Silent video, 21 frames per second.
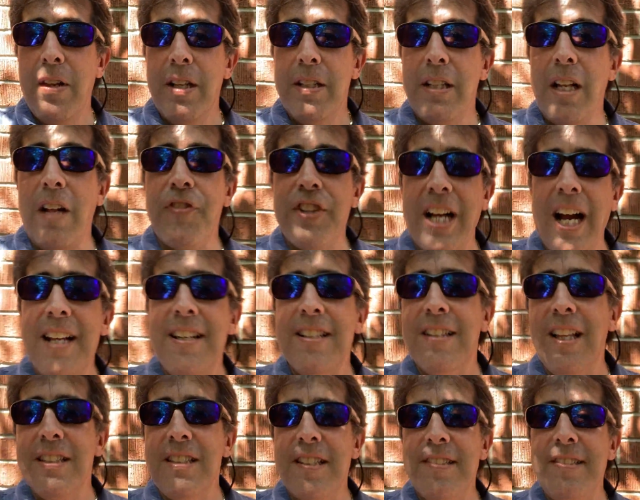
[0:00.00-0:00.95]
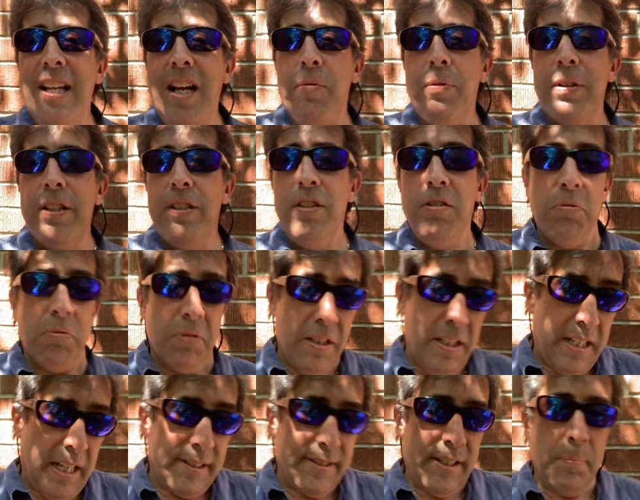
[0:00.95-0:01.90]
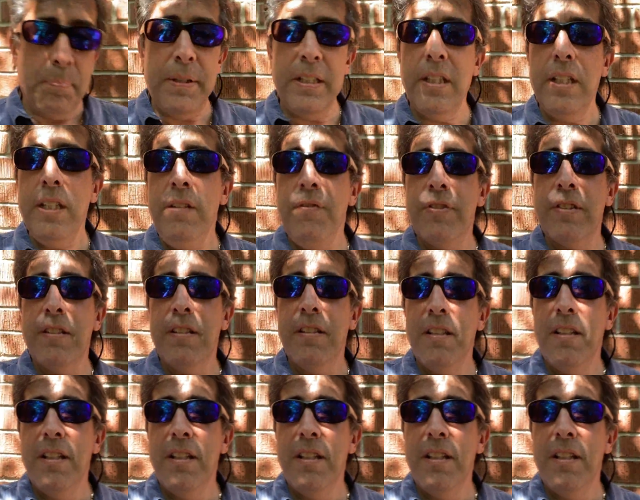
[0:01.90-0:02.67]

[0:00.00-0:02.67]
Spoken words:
Now, if the guy doesn't like the sound, what do? He gets up, he leaves.